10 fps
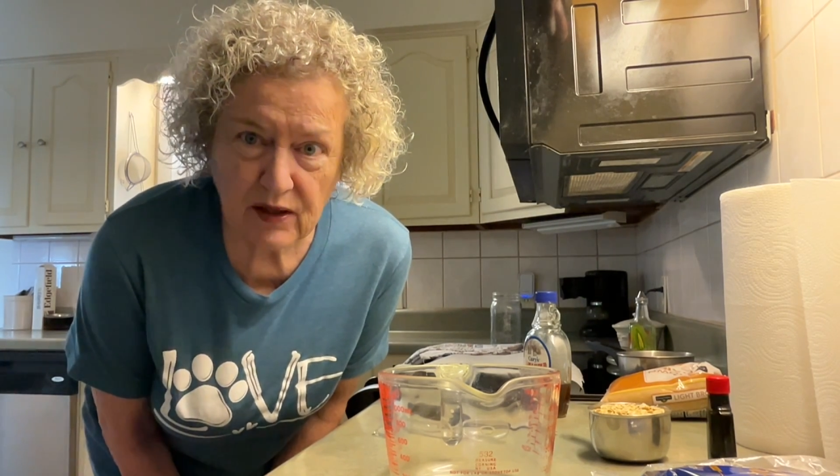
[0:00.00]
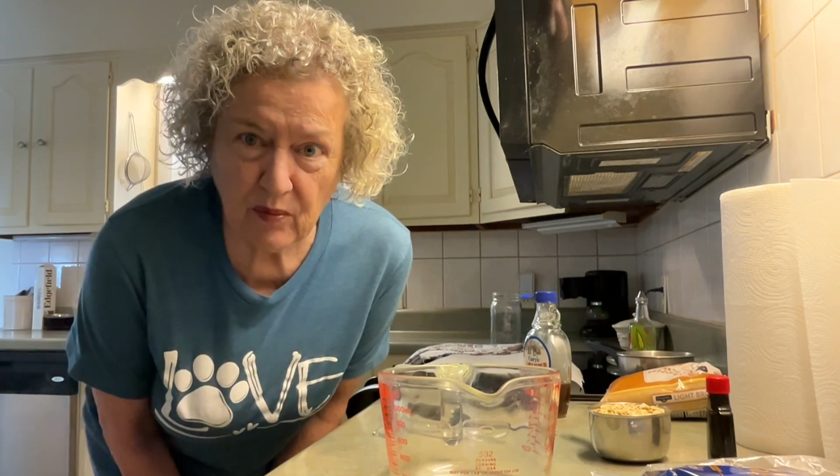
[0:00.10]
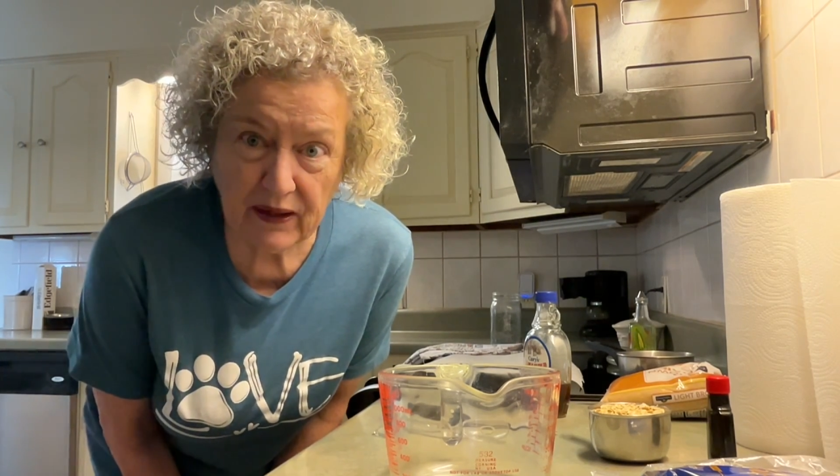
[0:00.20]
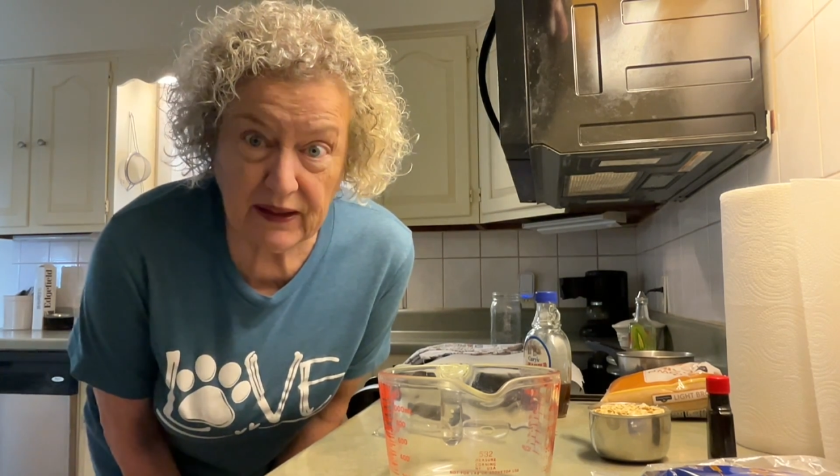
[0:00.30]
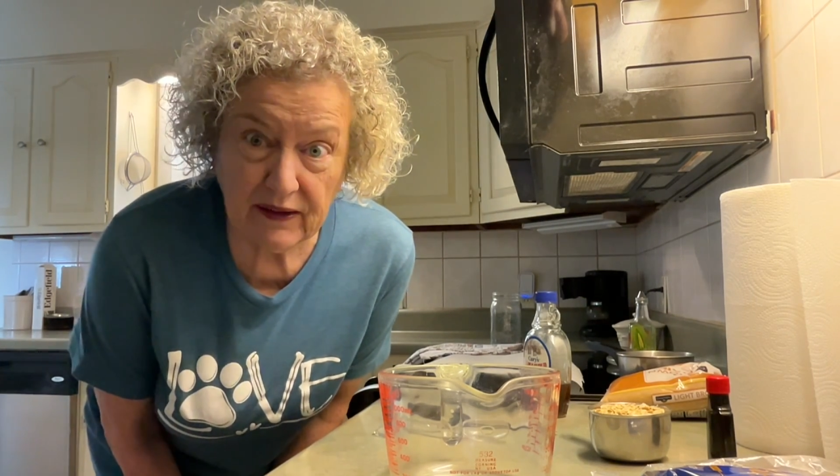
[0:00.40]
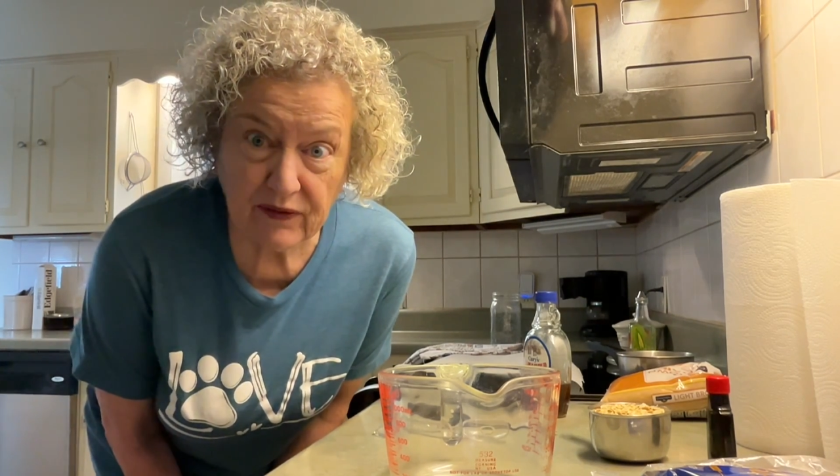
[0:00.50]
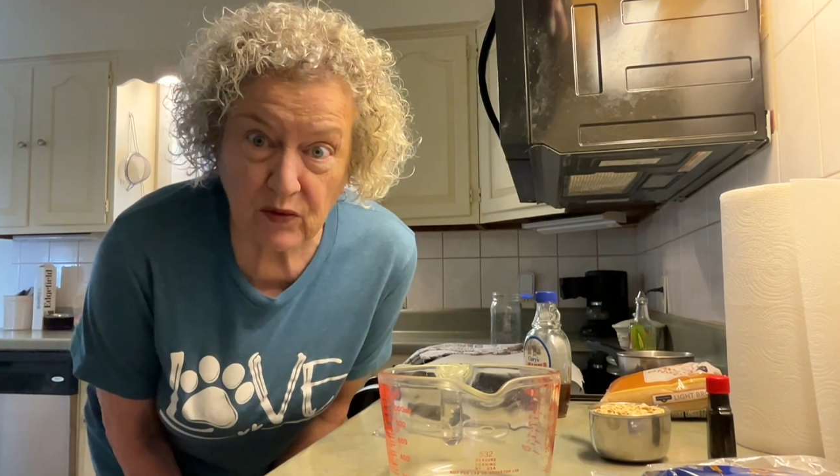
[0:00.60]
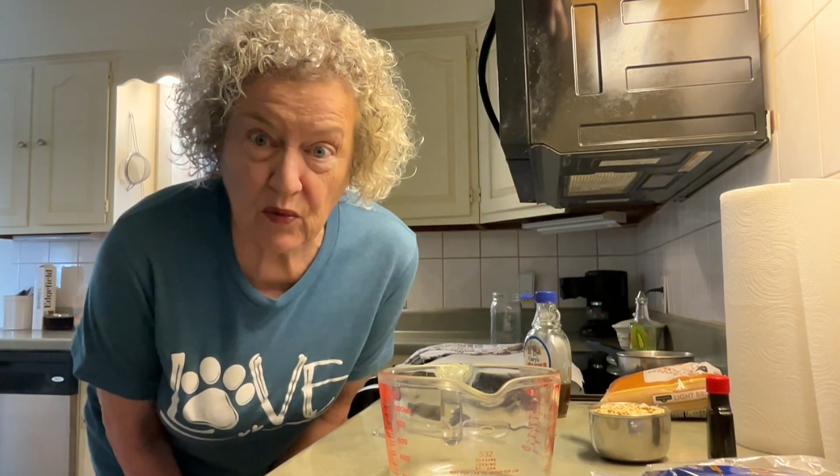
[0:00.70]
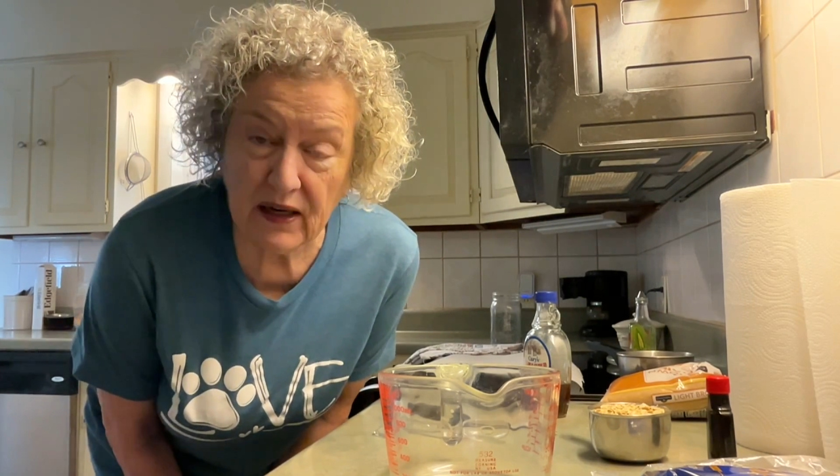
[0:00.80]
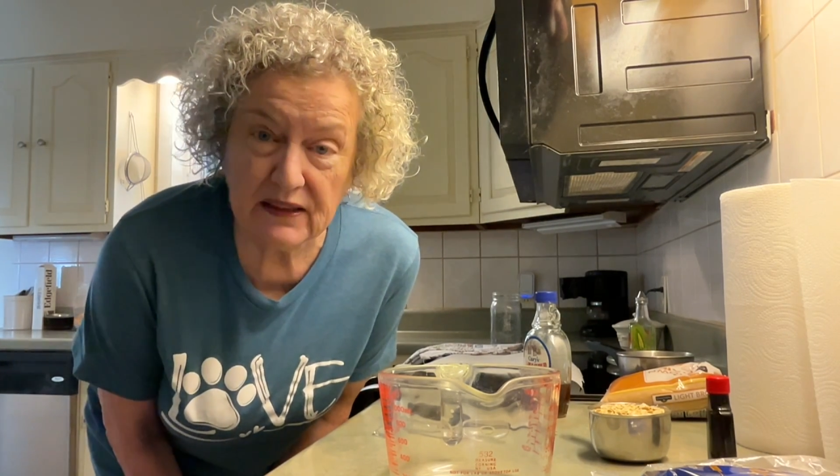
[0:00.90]
many
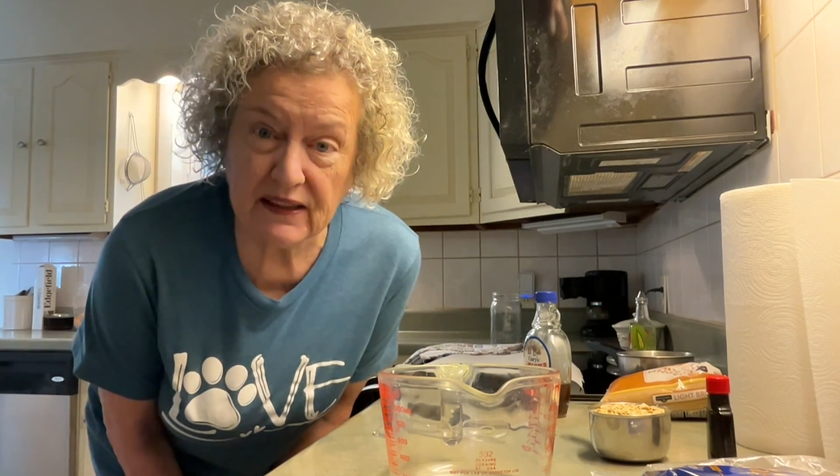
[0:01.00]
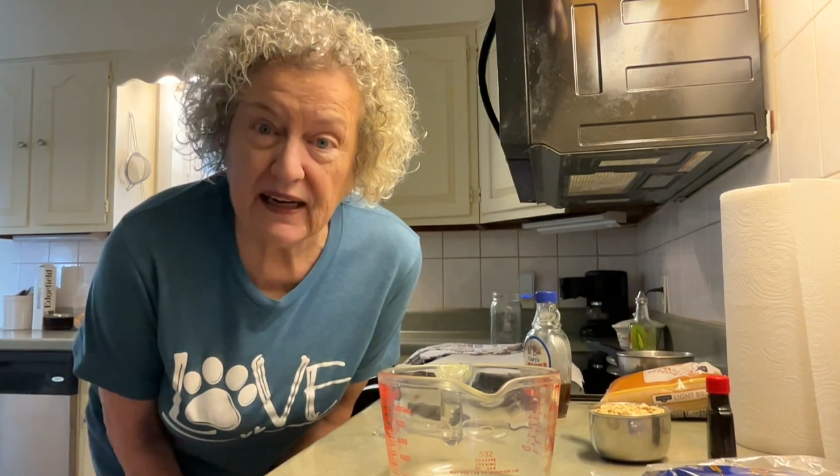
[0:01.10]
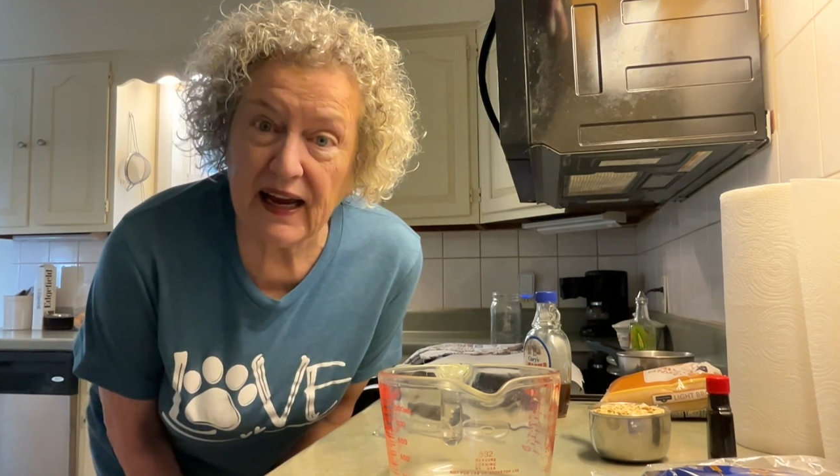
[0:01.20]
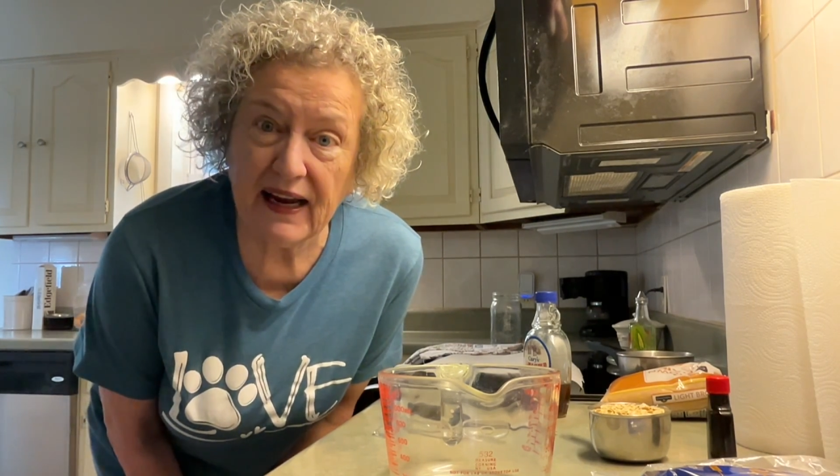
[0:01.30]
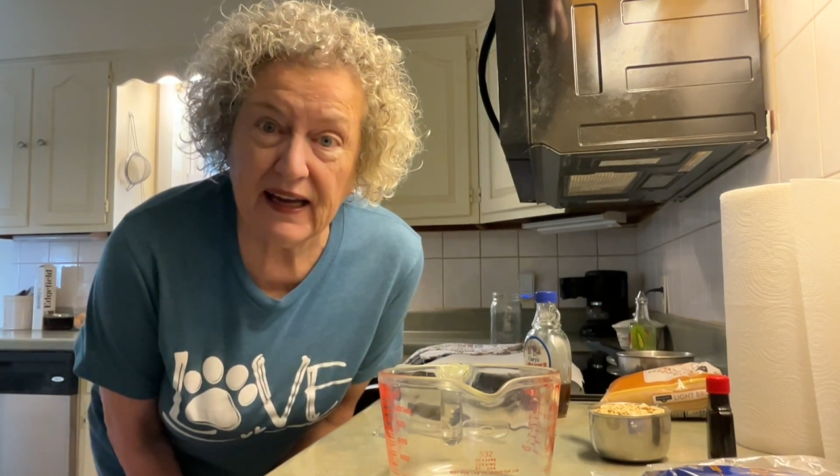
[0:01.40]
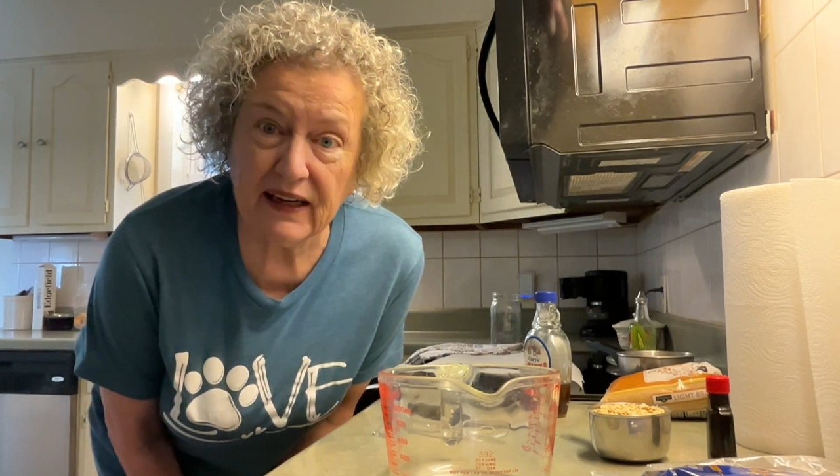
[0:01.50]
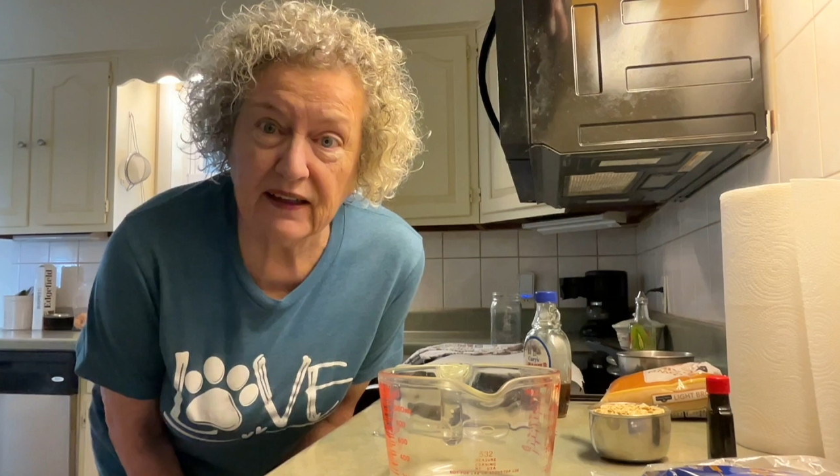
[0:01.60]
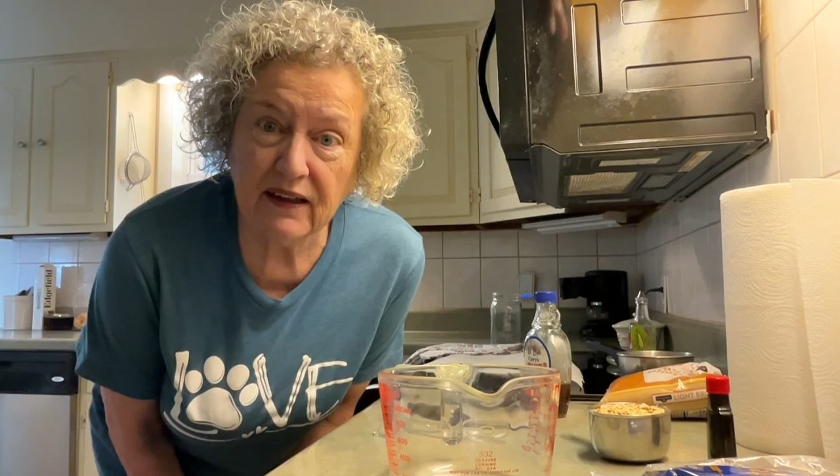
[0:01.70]
different ways and add